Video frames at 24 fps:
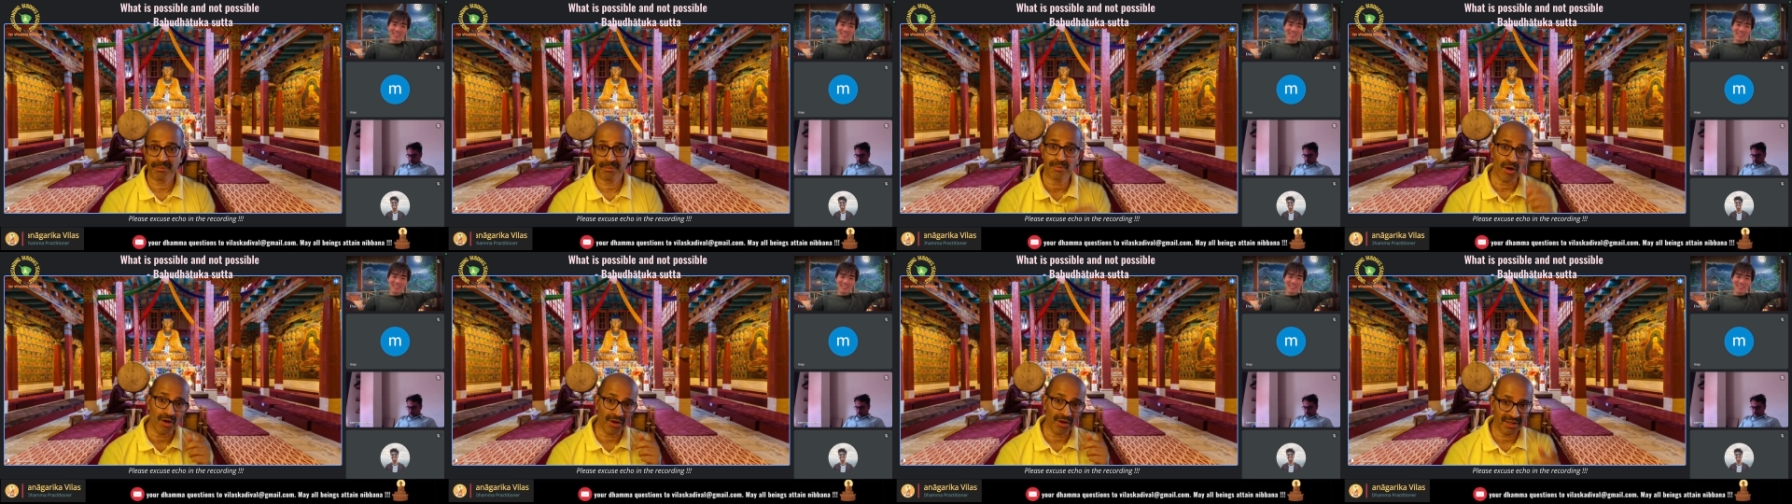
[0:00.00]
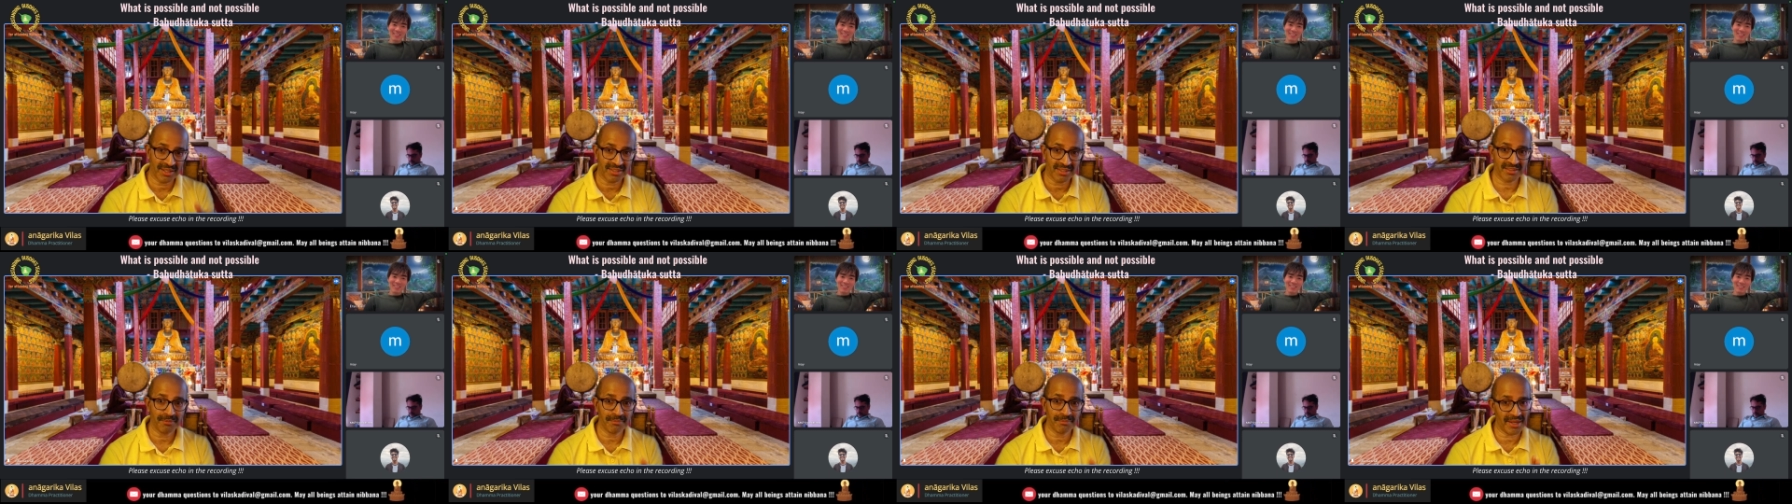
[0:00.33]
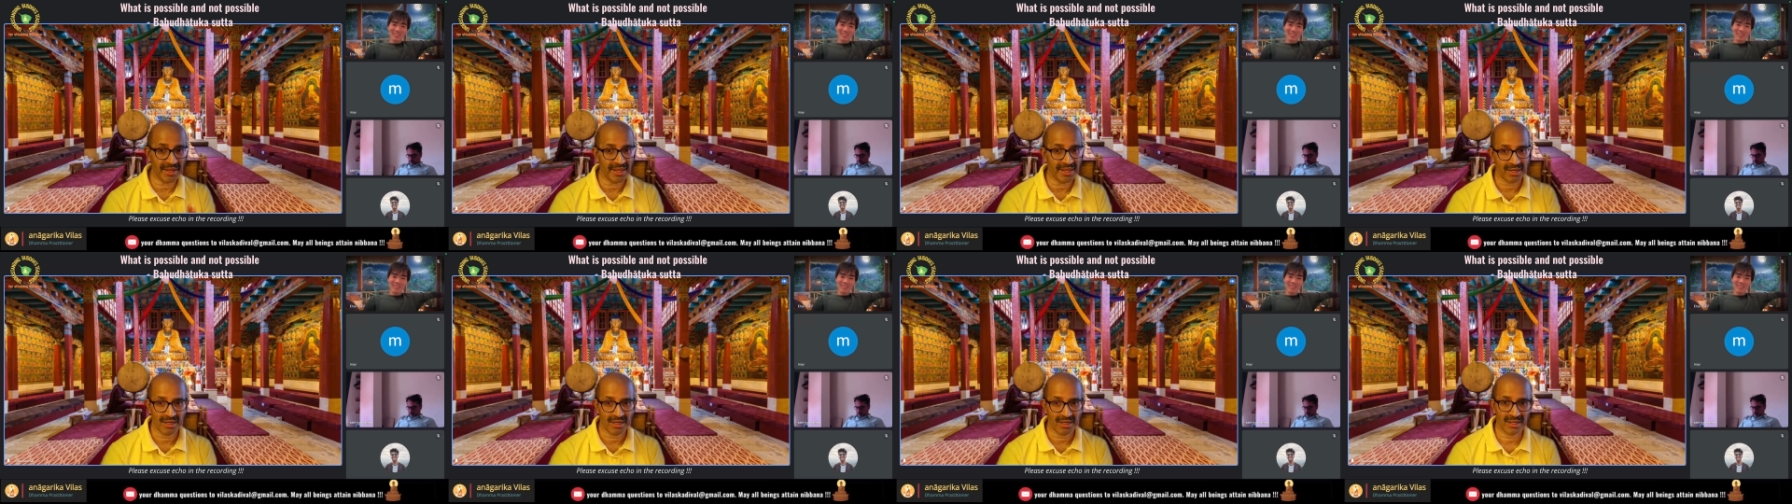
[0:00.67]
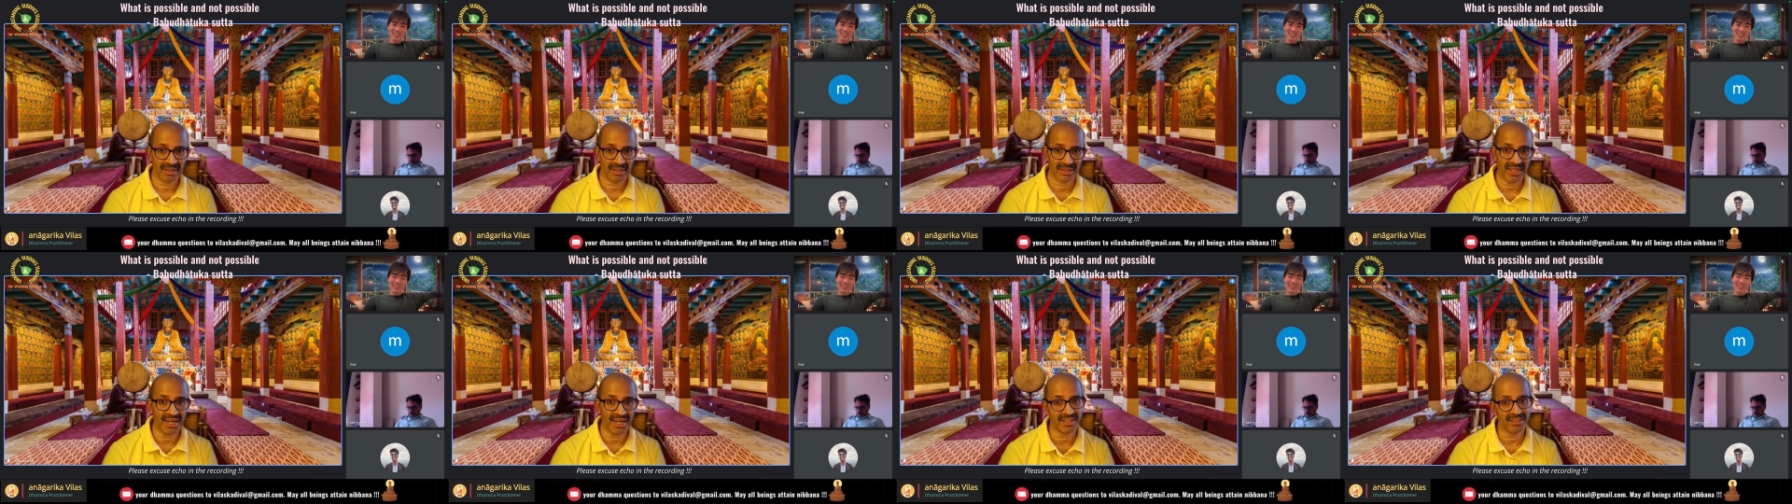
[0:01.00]
born as a male.
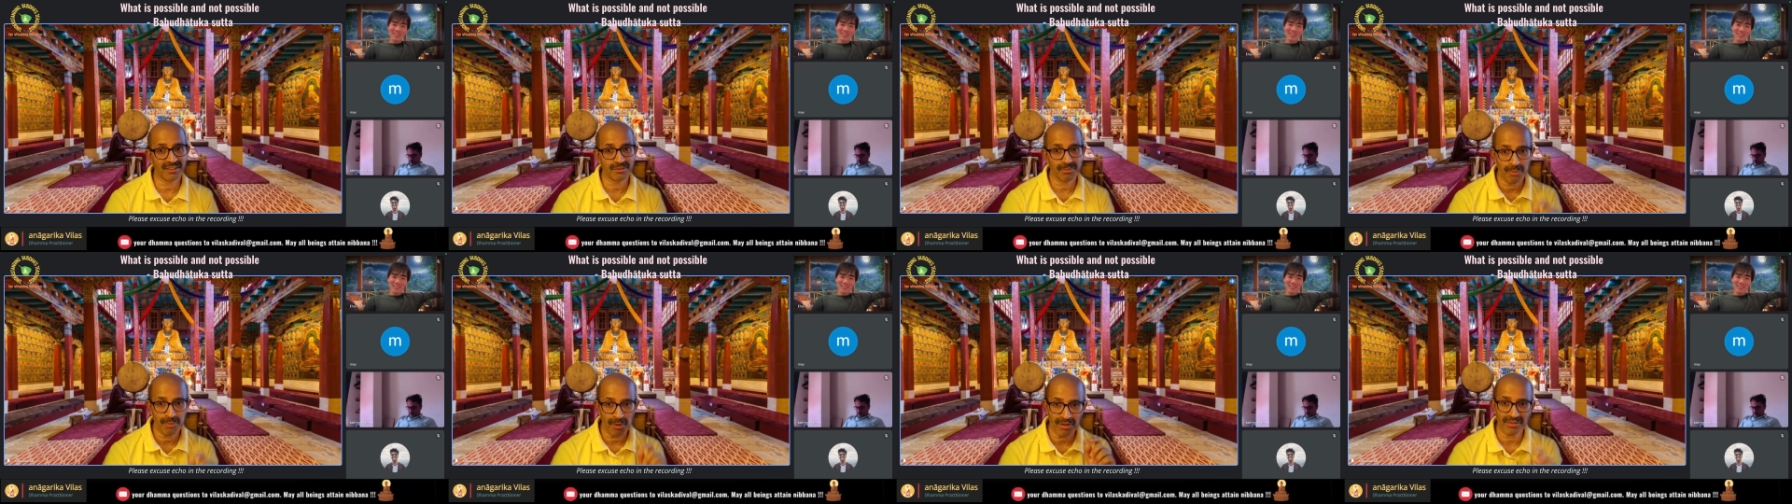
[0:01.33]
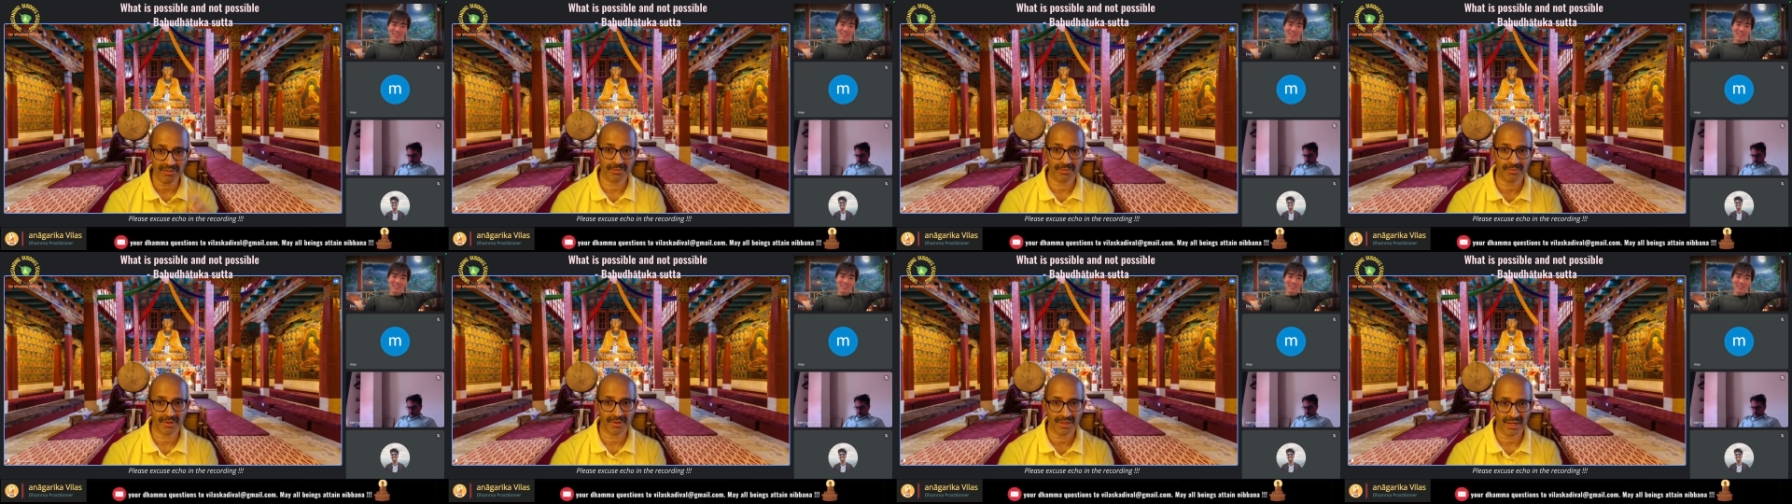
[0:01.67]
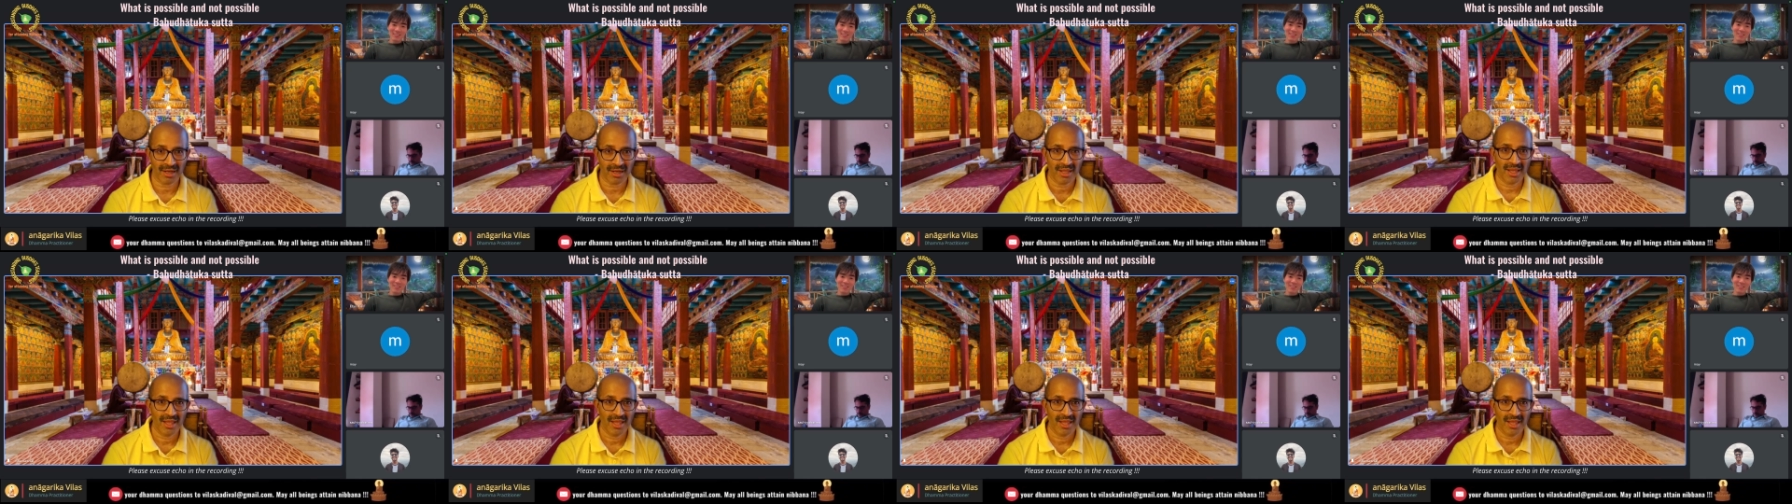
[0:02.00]
That is possible.